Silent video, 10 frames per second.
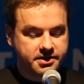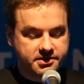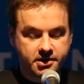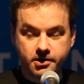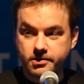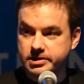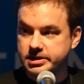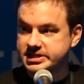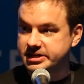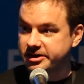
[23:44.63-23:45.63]
So
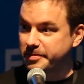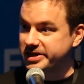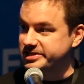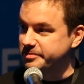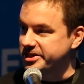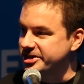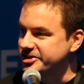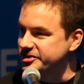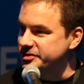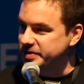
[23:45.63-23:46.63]
let's talk about some of the
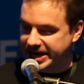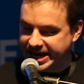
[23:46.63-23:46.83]
KAZOO